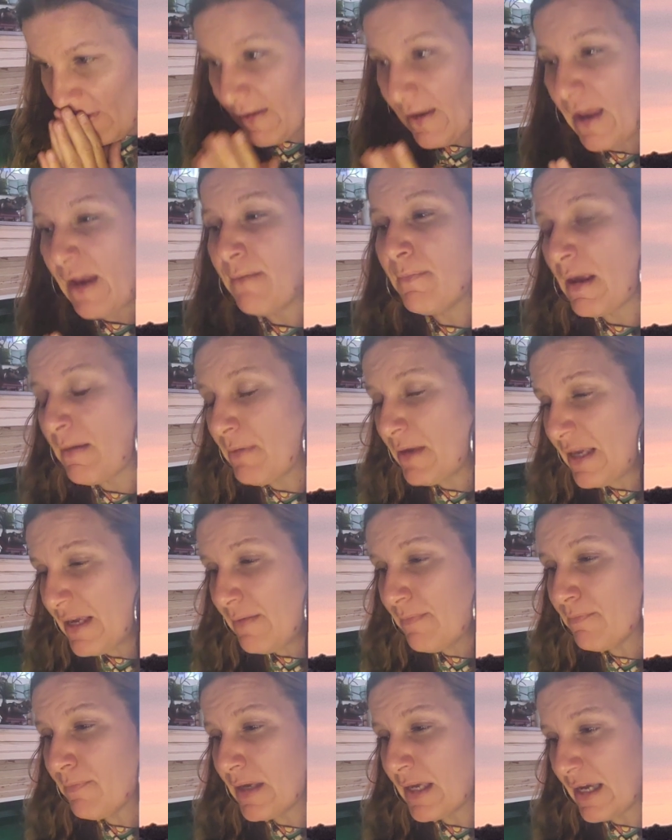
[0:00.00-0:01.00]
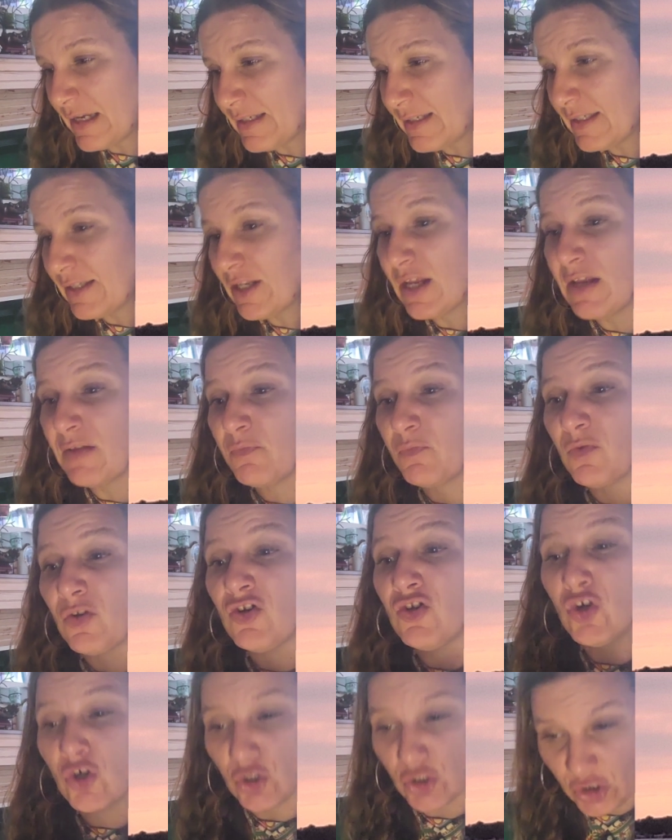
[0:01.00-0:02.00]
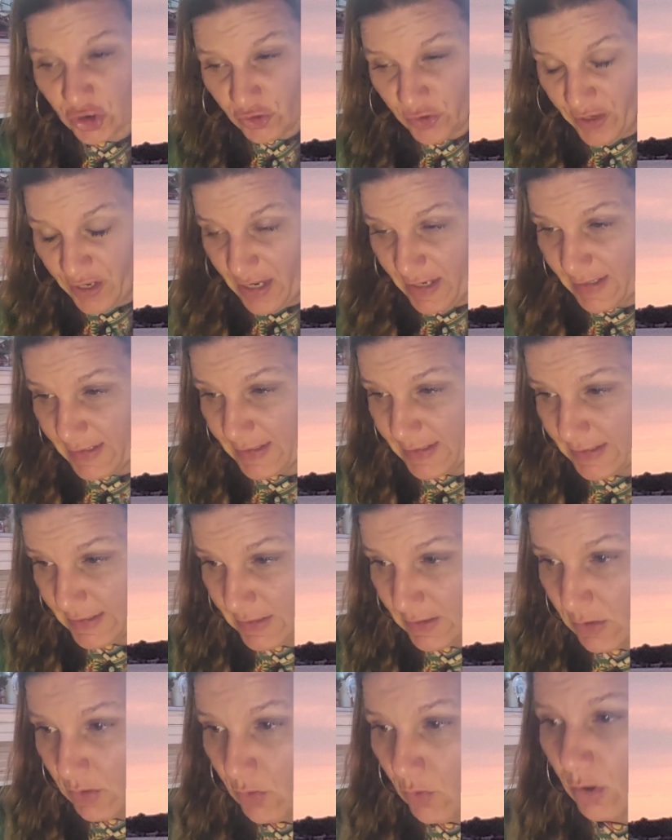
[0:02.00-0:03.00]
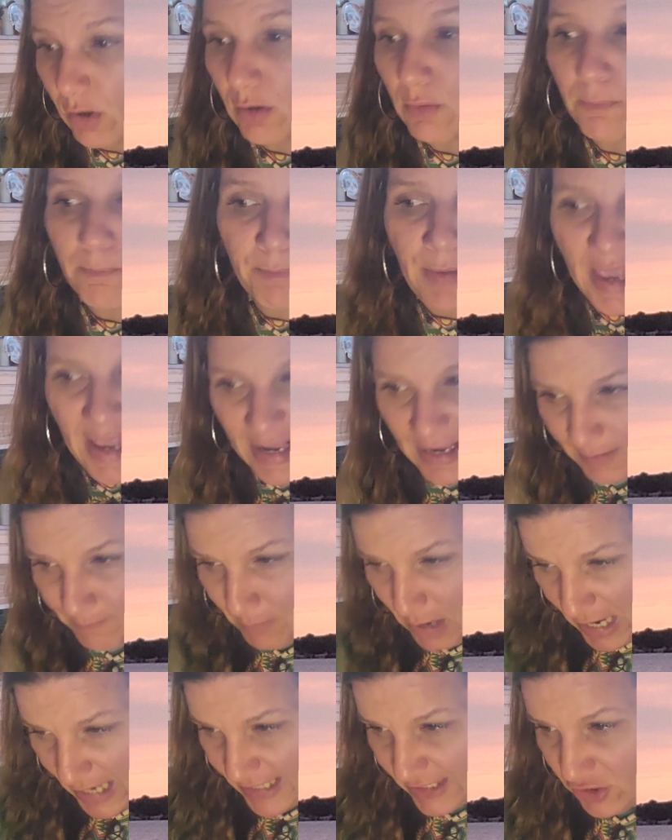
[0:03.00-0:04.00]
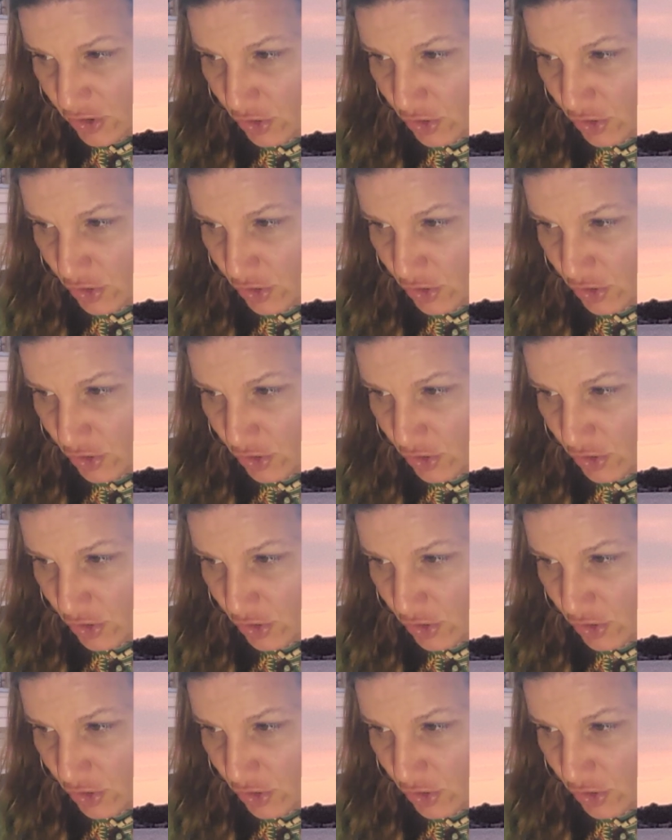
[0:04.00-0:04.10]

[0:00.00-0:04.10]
and maybe because nurturing it or paying a mind